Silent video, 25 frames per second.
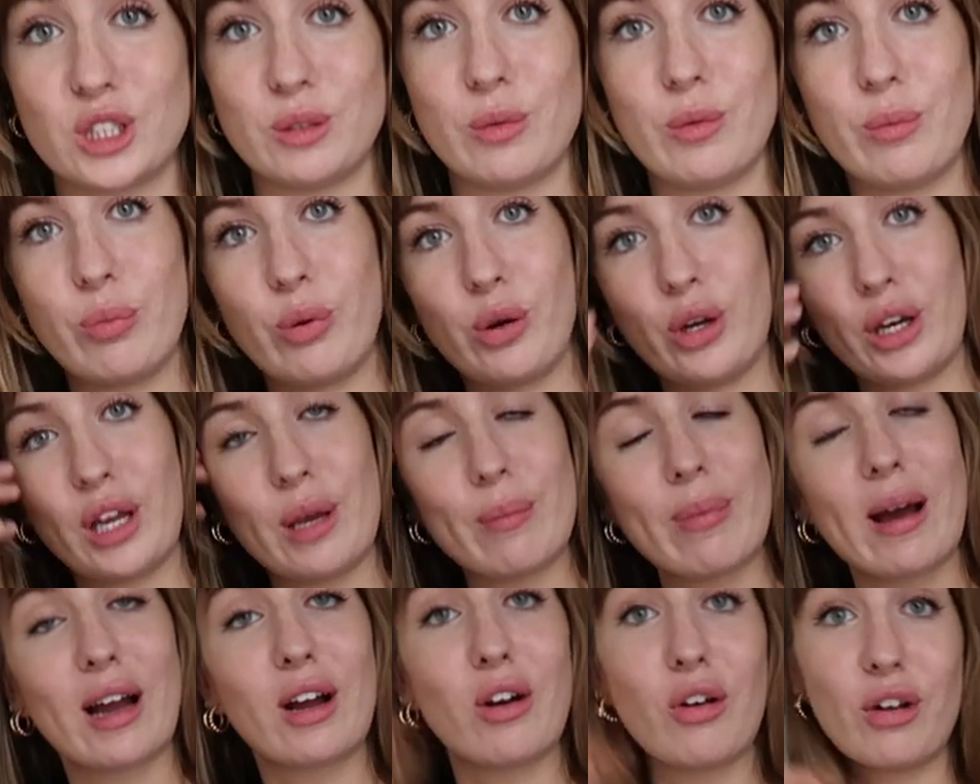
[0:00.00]
I've been putting it
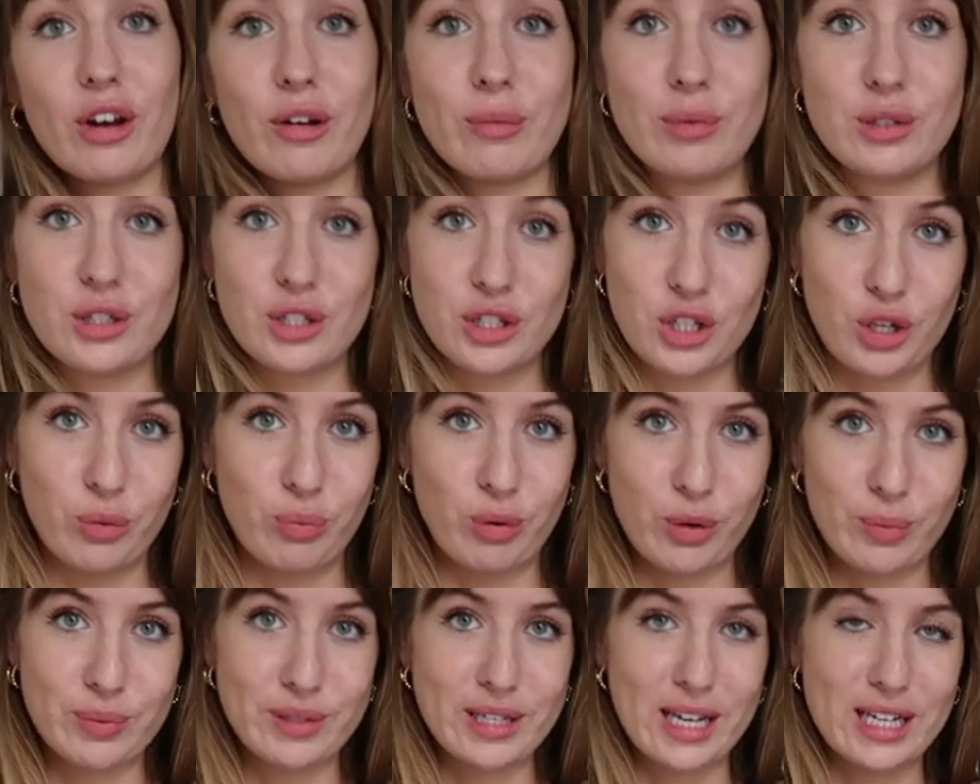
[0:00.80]
back on. I've been
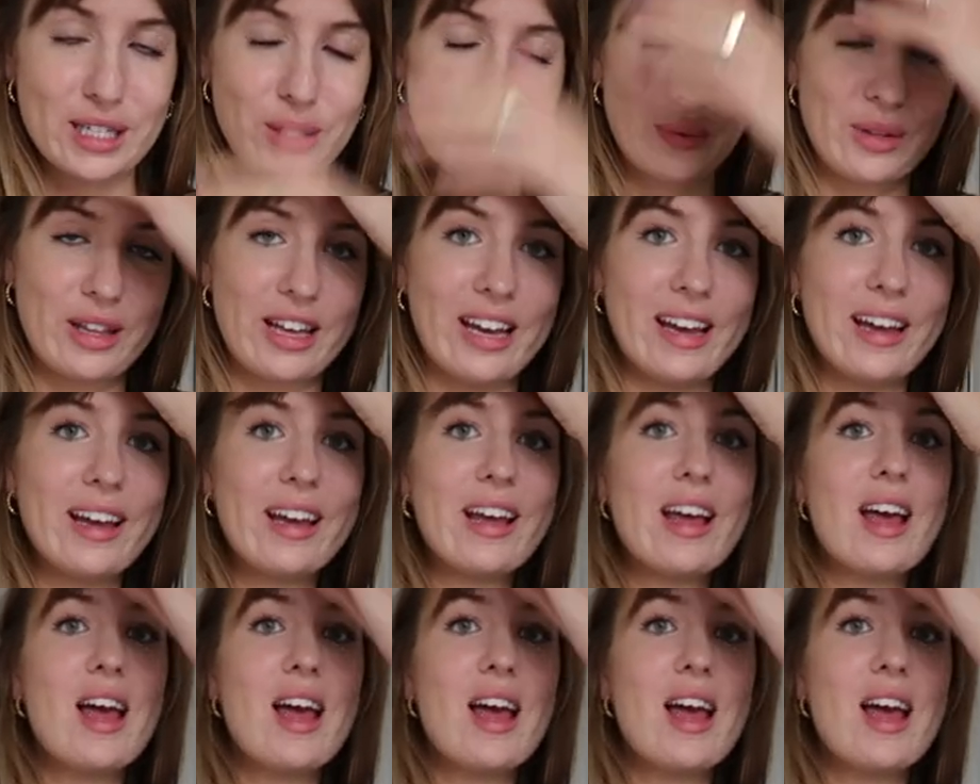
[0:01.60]
super obsessed with it.